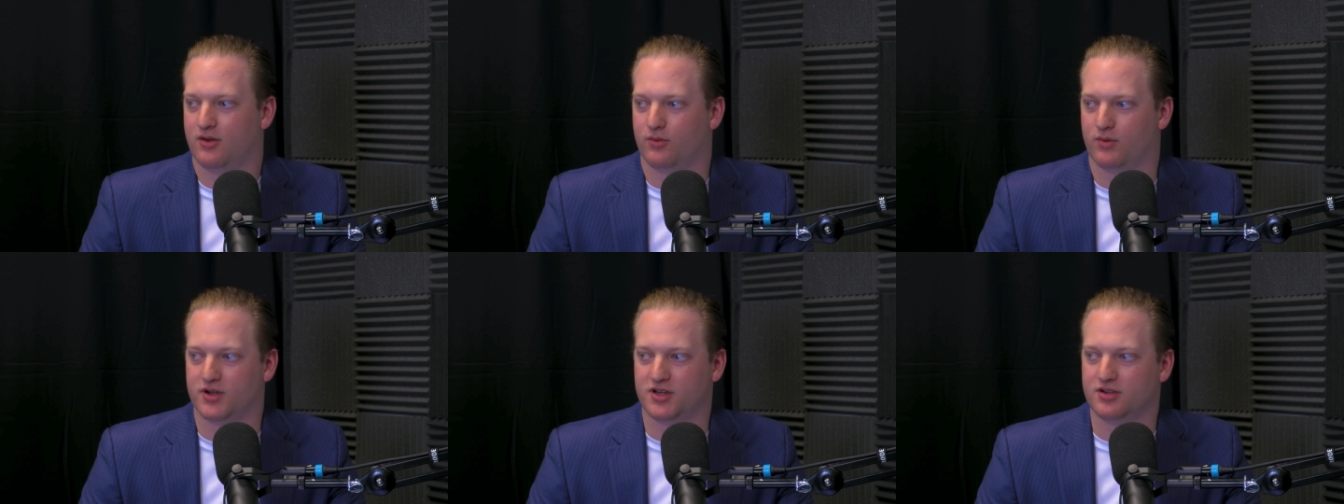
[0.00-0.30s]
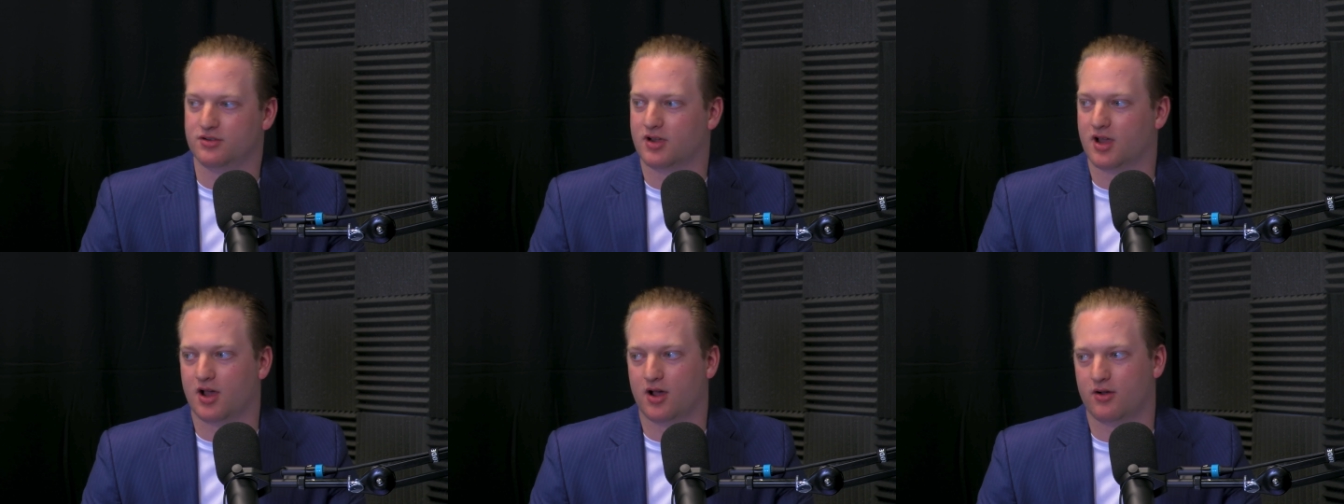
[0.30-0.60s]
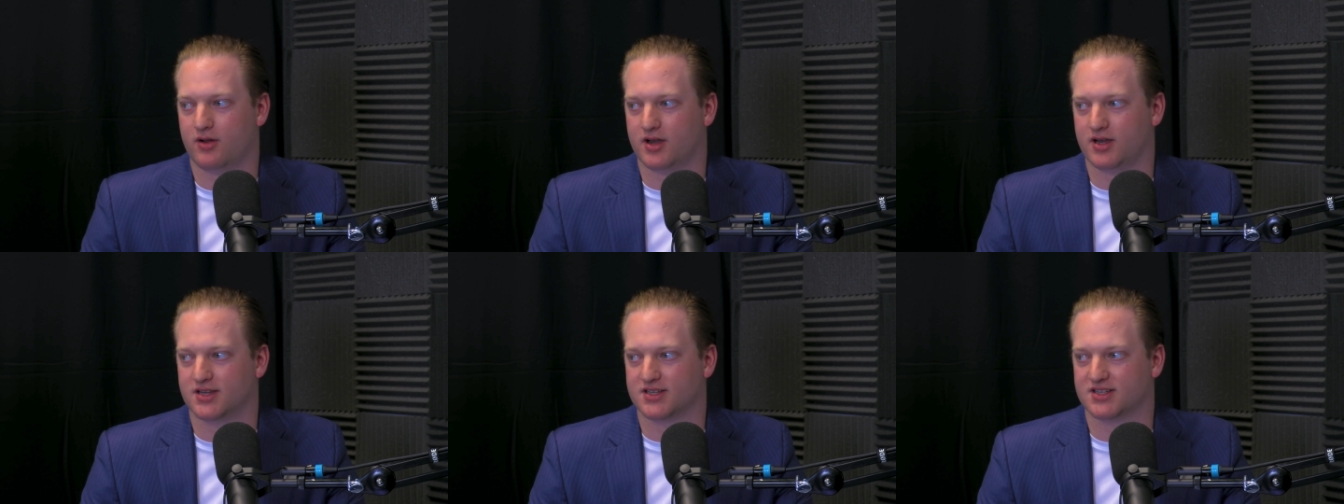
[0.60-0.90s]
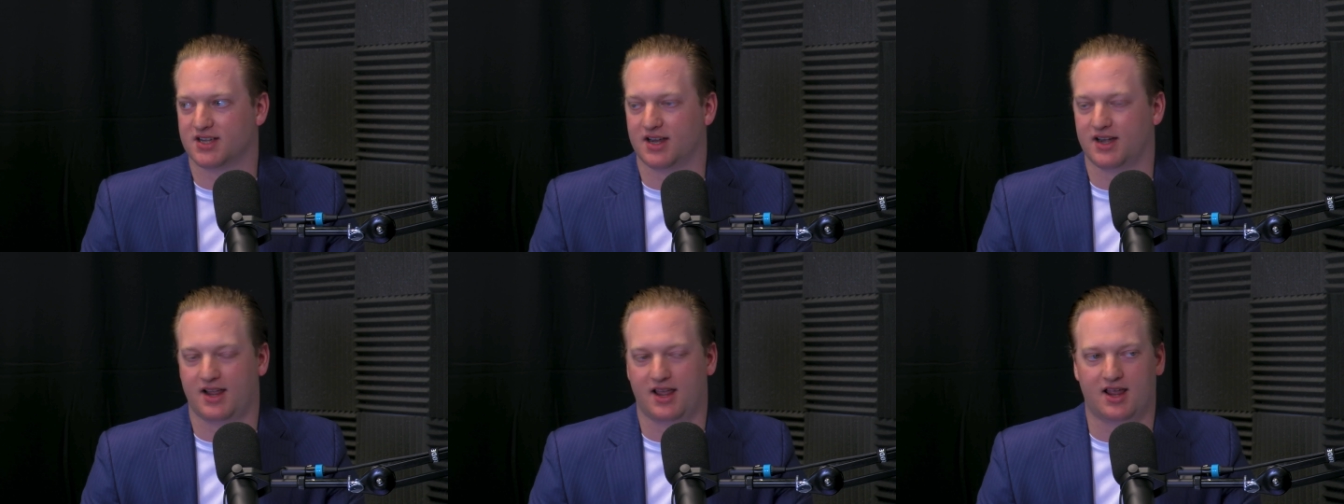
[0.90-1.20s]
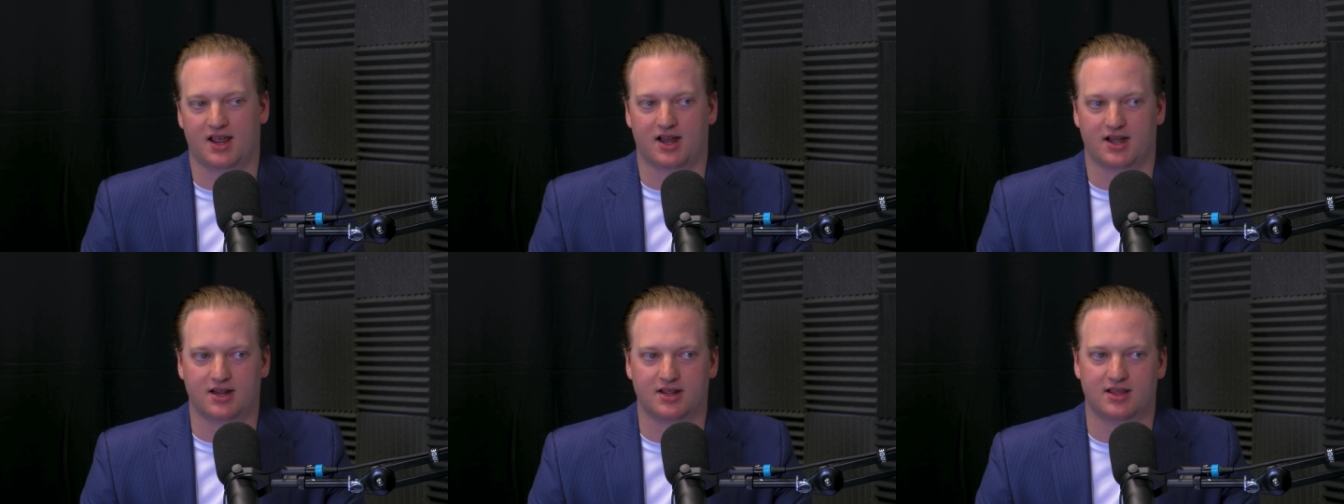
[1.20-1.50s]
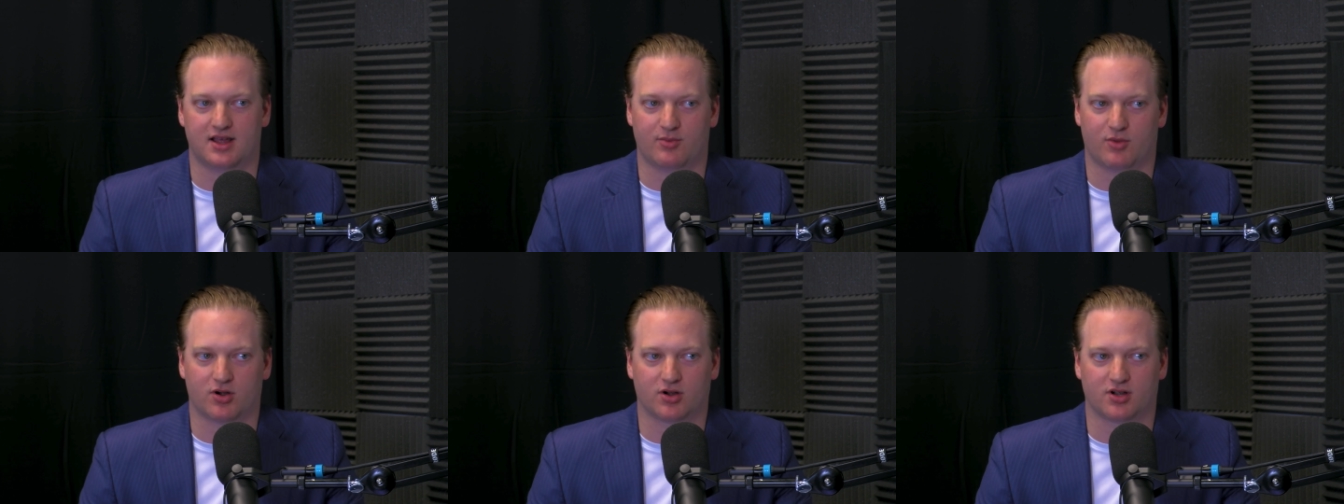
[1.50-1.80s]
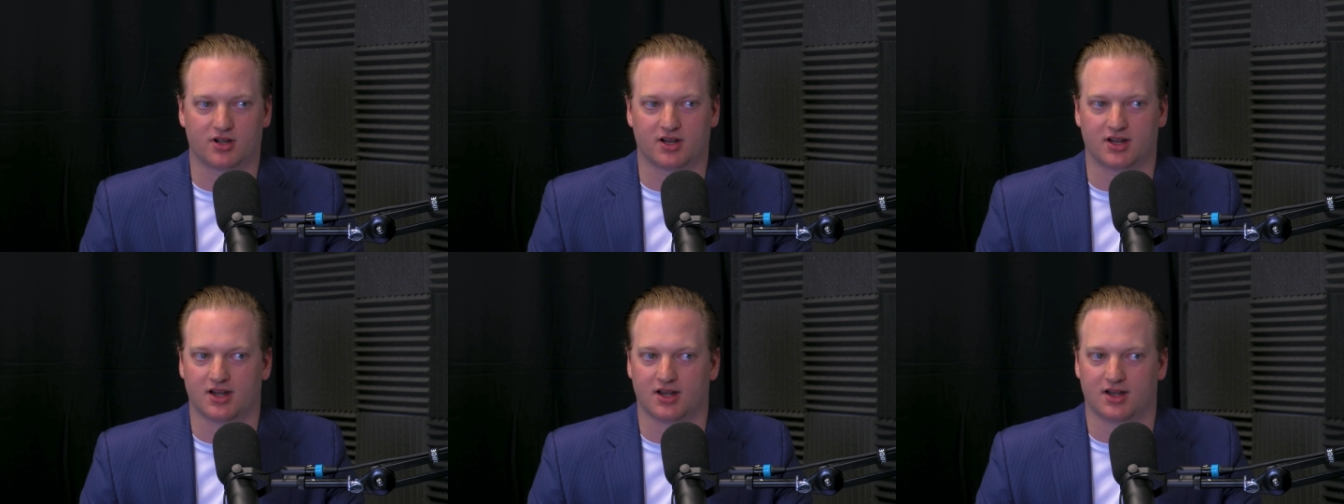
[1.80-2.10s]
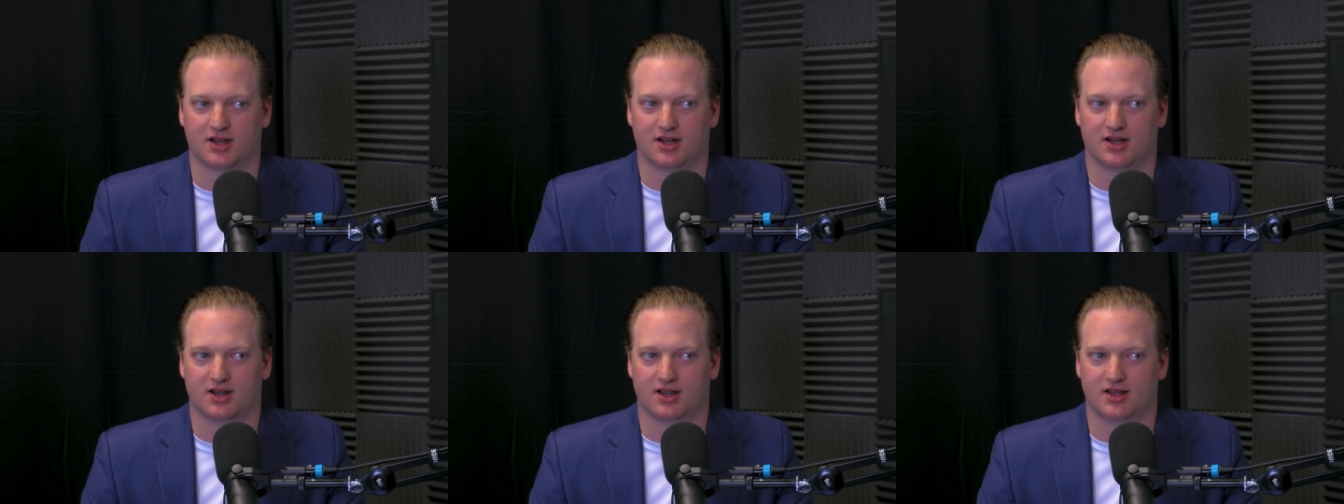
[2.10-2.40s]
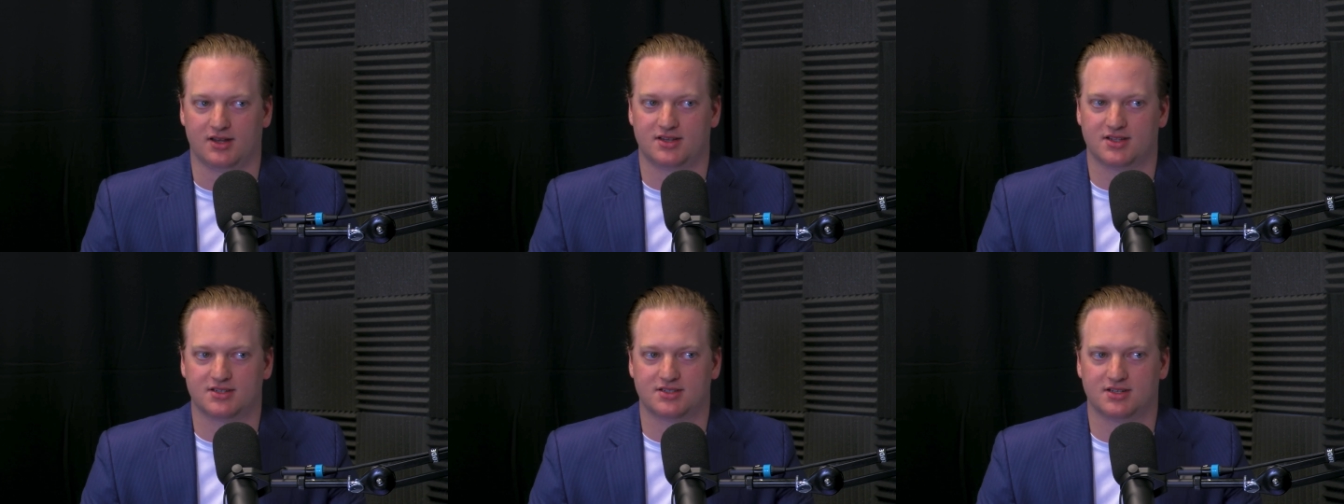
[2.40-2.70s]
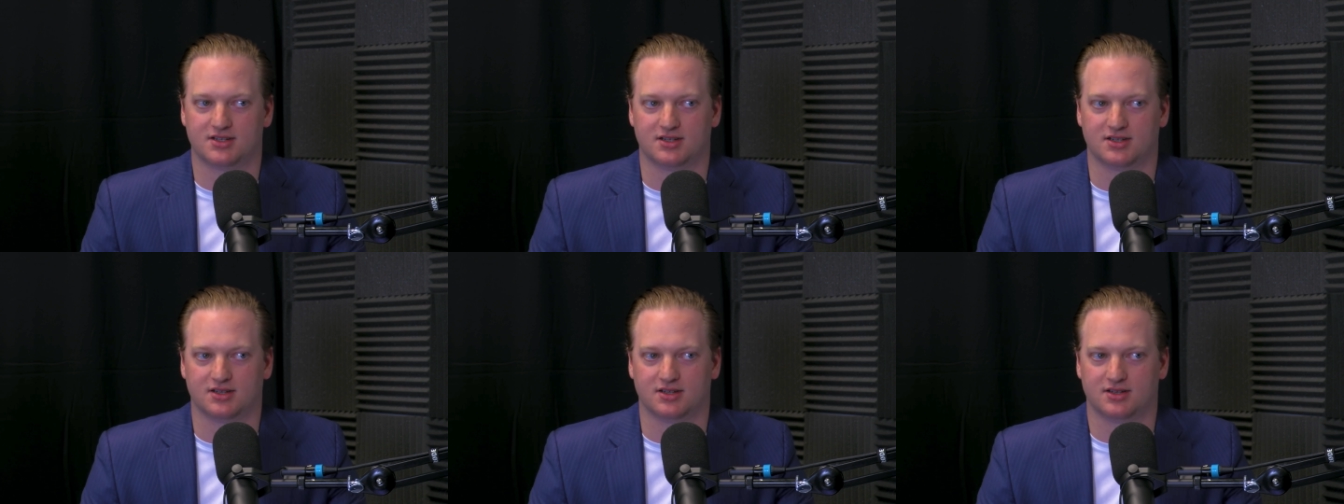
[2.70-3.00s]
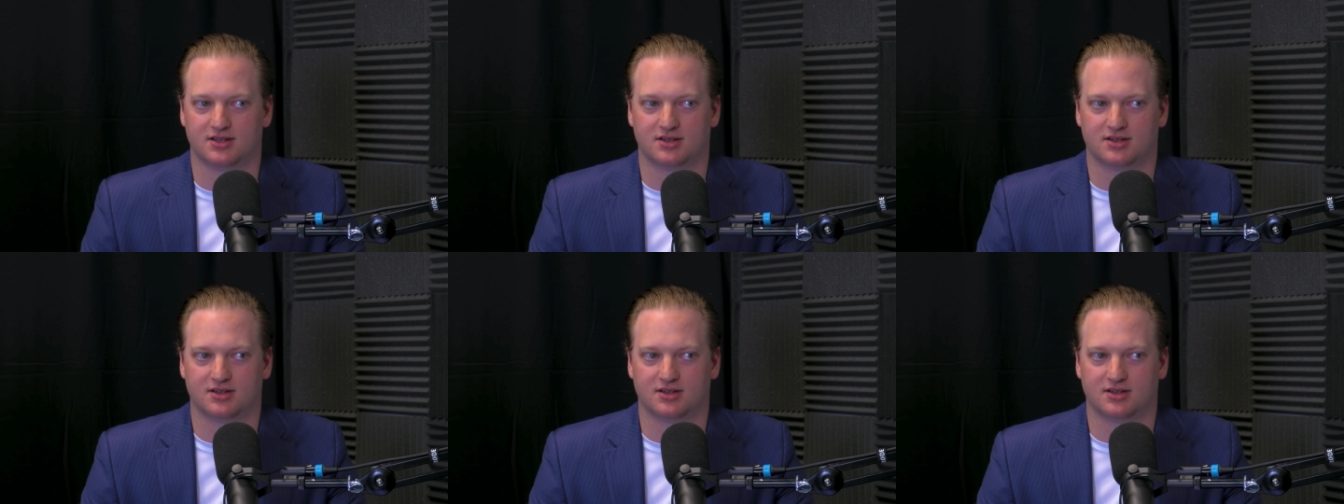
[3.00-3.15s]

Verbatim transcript: When you go and decide, hey, I need that marketing again, it doesn't.